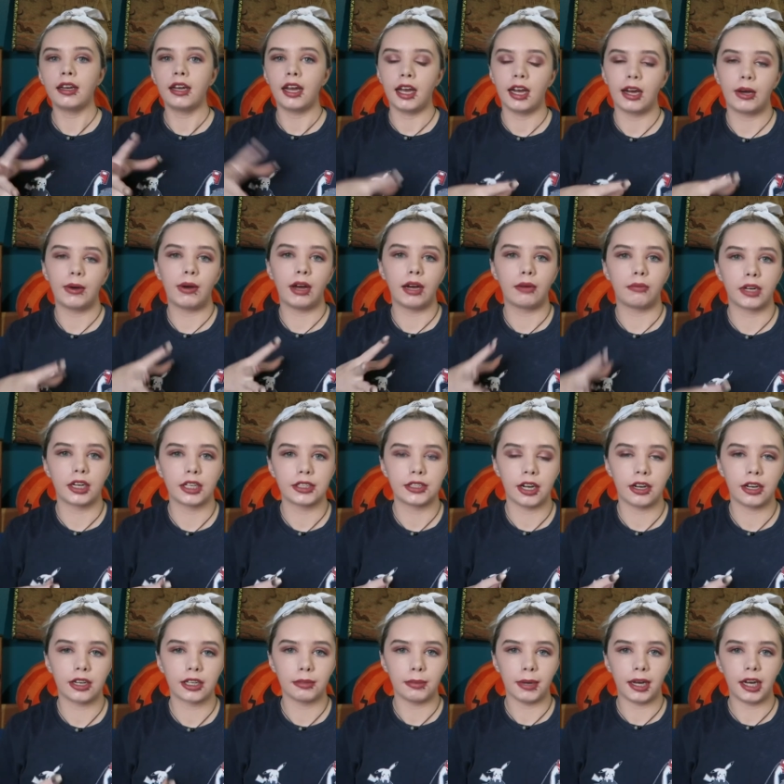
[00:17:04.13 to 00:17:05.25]
now, I want to
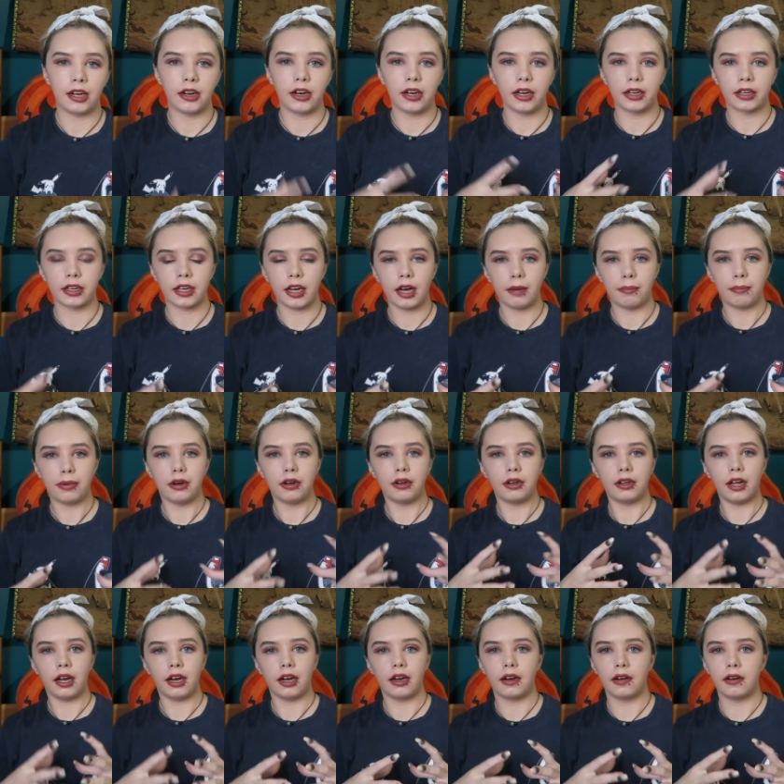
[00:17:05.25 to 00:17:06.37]
talk about a couple
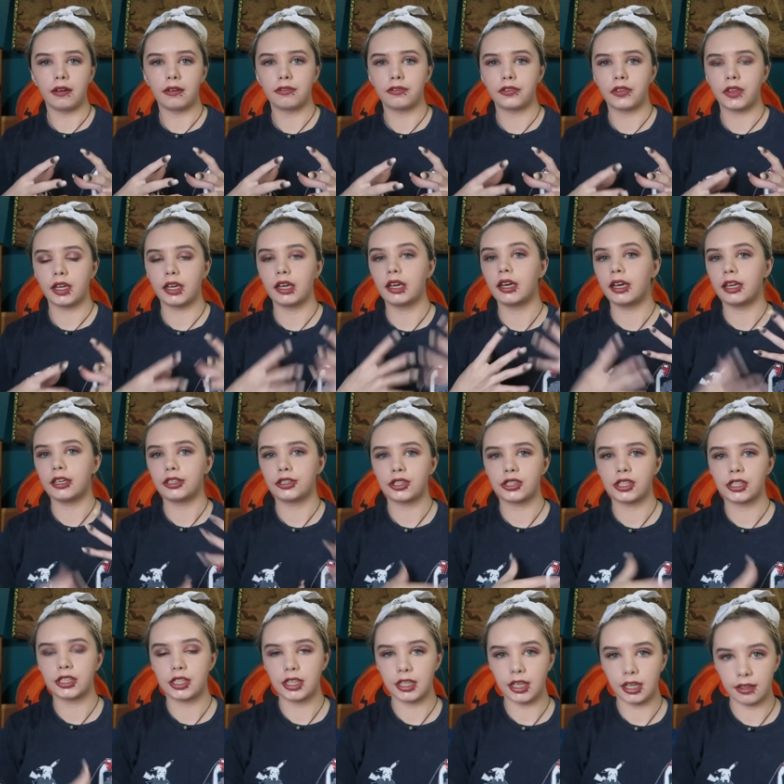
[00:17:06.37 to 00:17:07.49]
of the
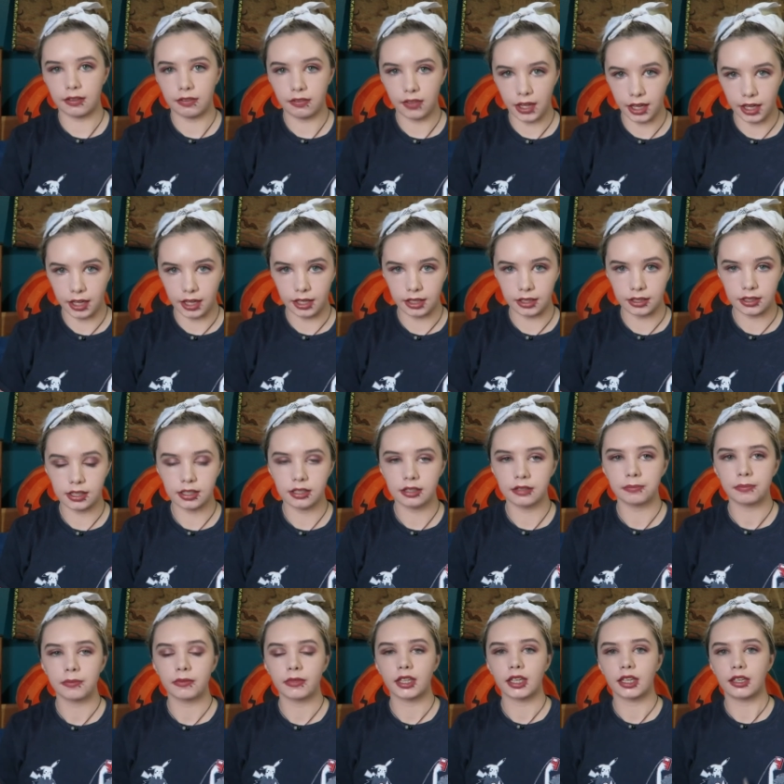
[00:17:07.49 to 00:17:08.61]
interesting things
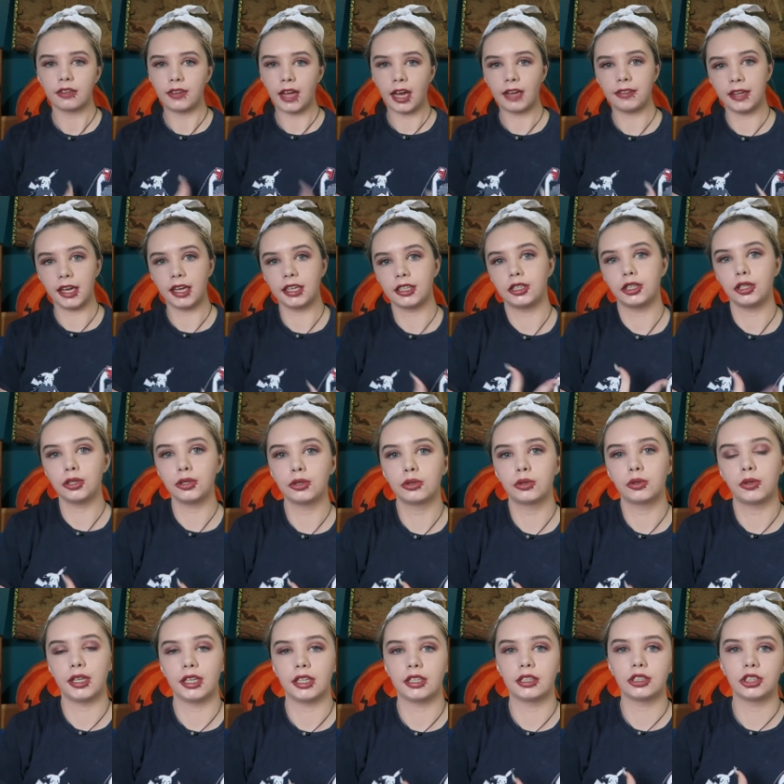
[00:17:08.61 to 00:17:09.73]
that they do
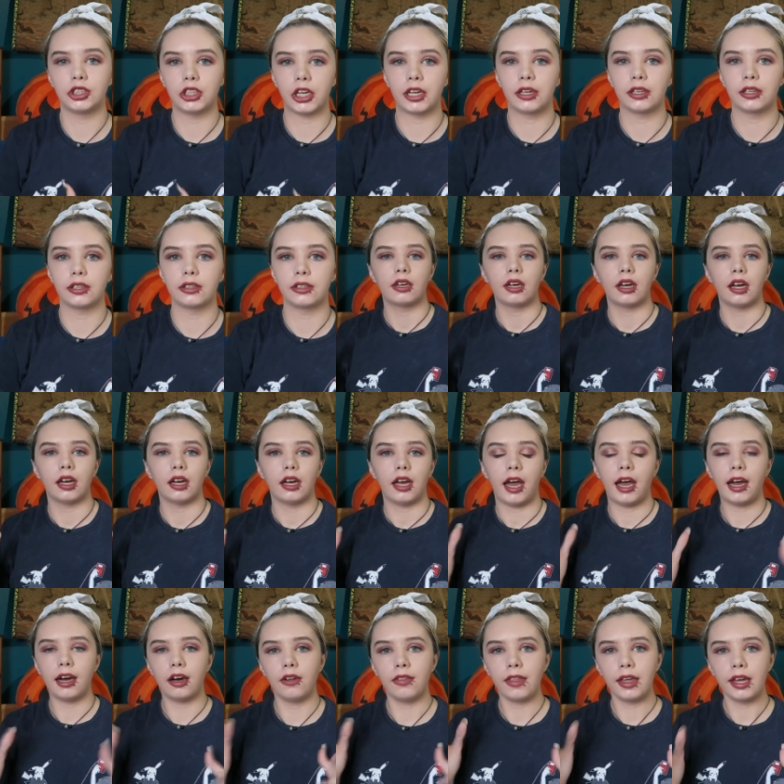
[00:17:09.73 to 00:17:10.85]
in jail.
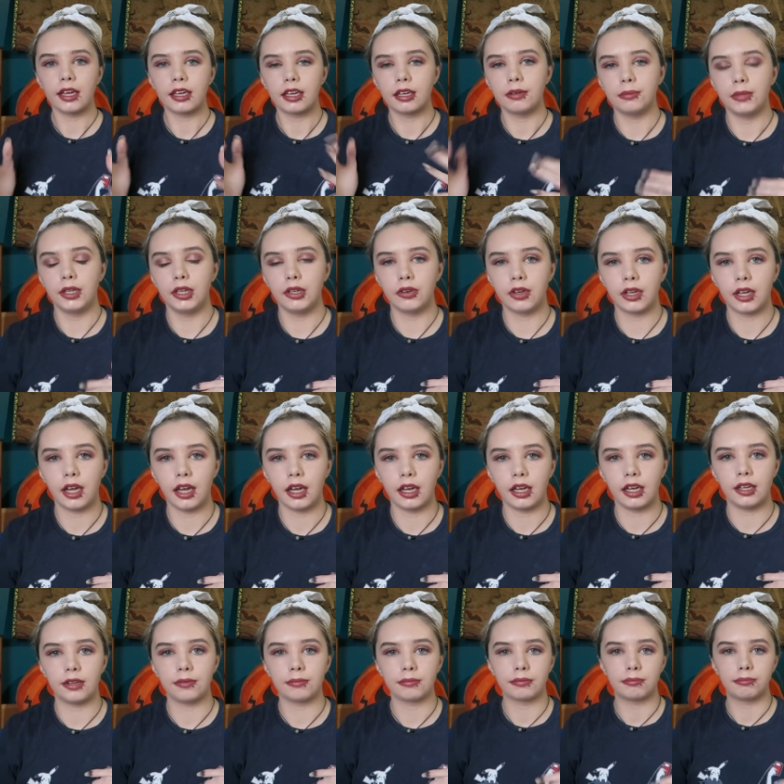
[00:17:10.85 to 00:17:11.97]
How they
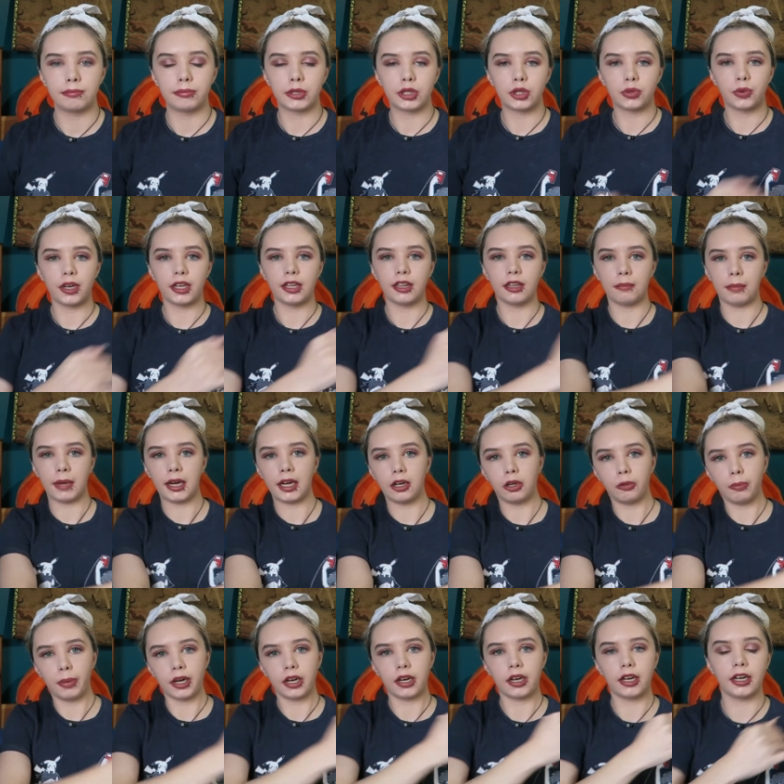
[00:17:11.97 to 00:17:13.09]
communicate between the male
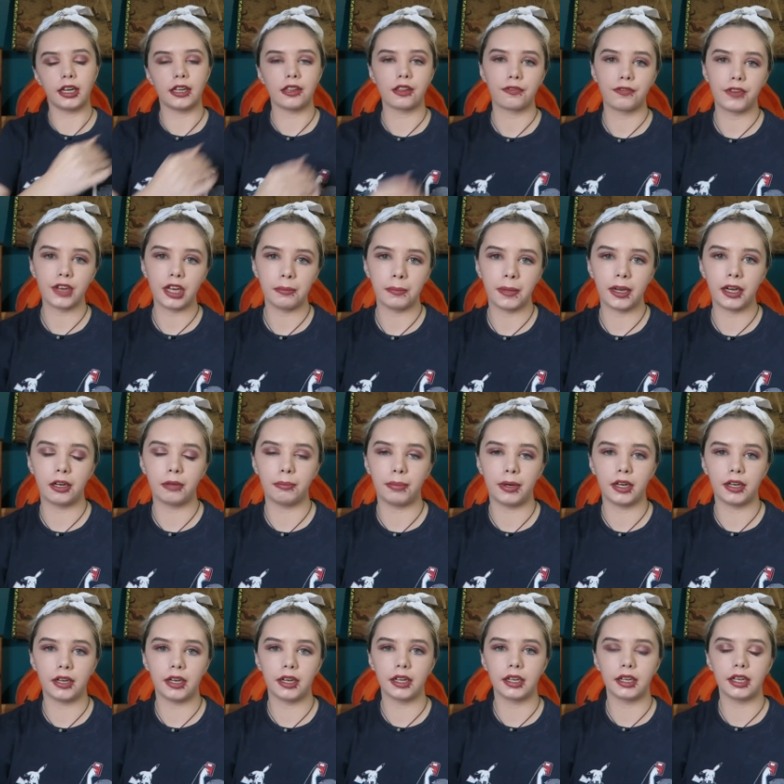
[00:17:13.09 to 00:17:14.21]
pod and the female
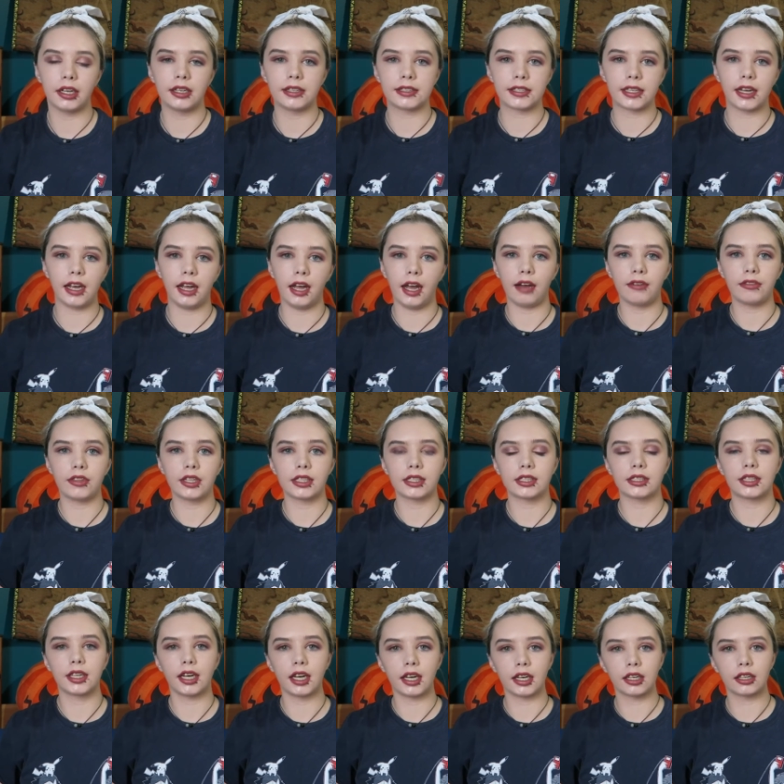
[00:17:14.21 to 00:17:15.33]
pod is they have this
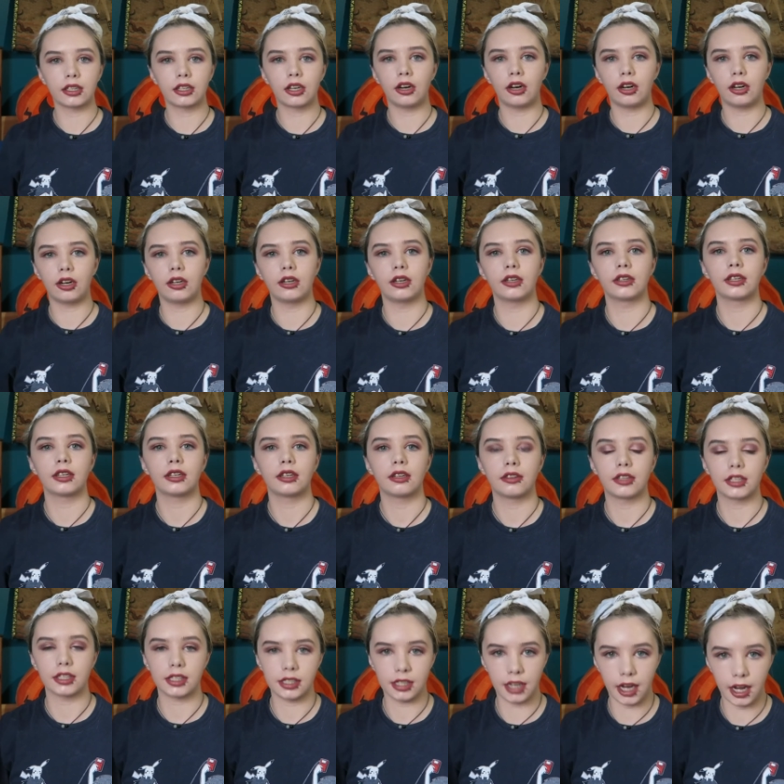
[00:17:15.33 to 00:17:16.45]
thing called the
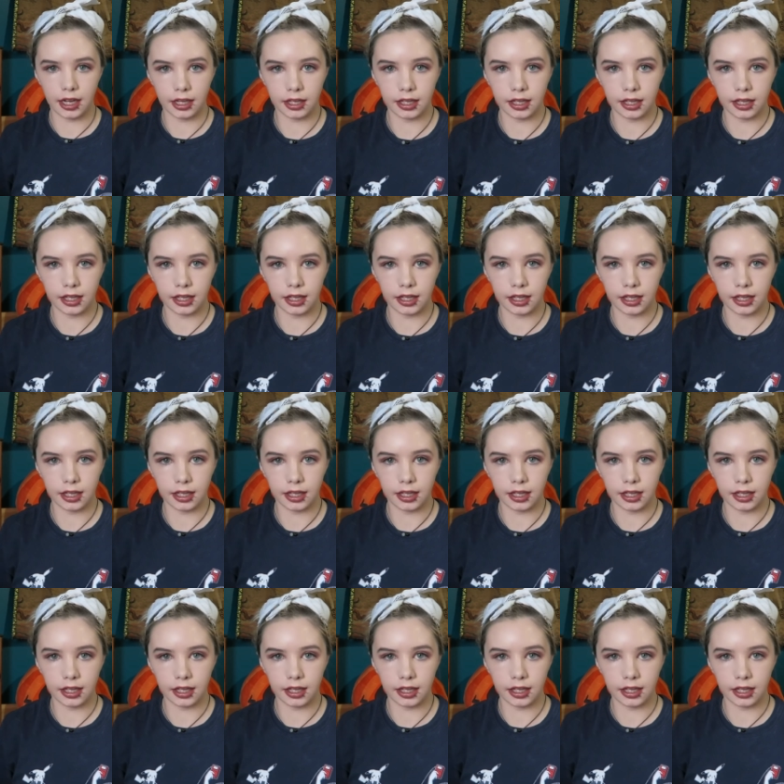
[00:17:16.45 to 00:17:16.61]
snake.